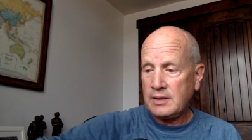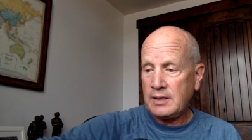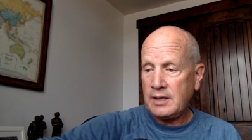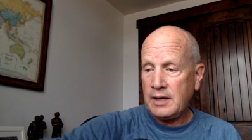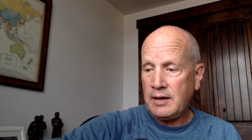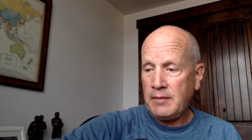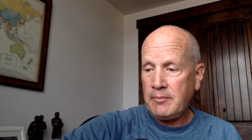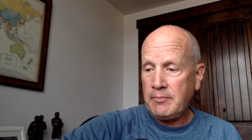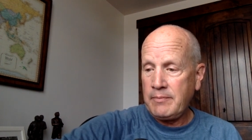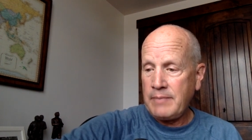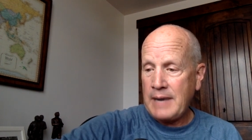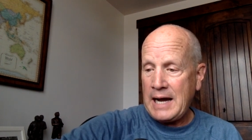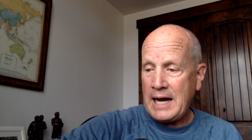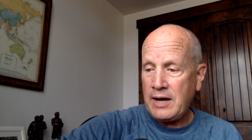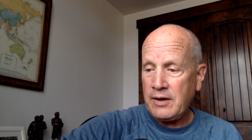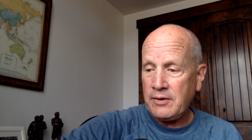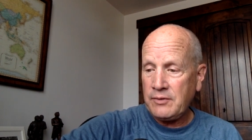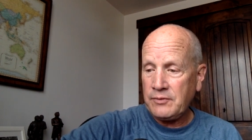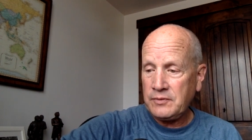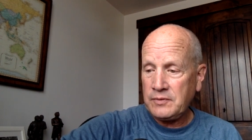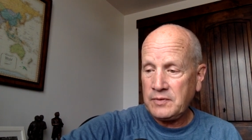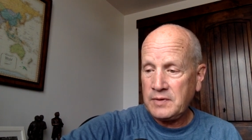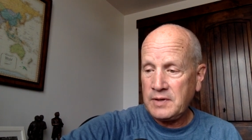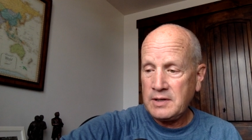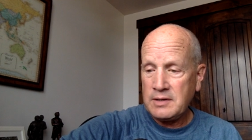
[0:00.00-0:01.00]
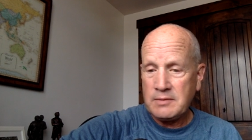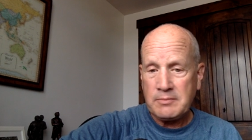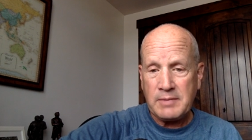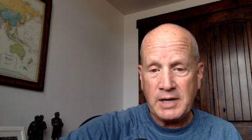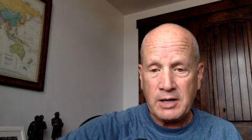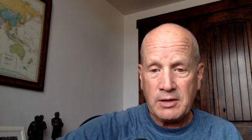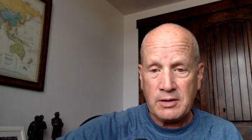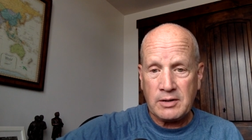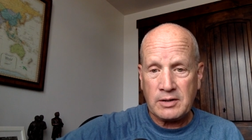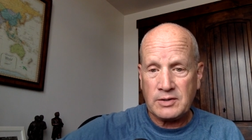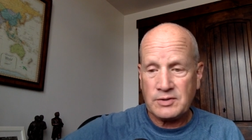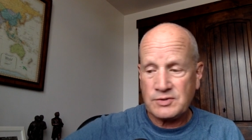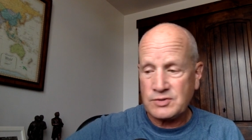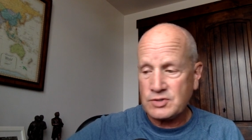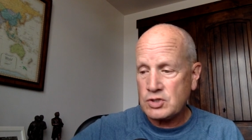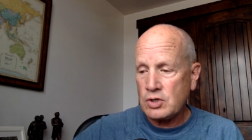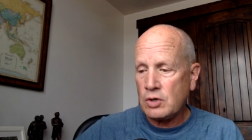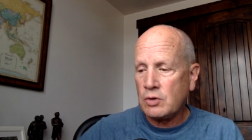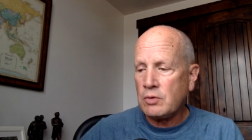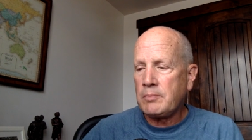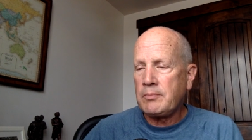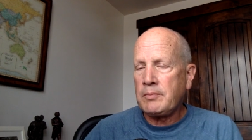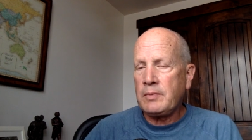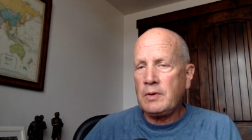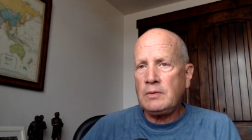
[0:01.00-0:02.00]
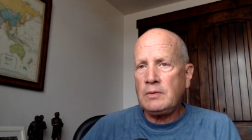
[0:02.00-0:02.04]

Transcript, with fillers: about the Americas. So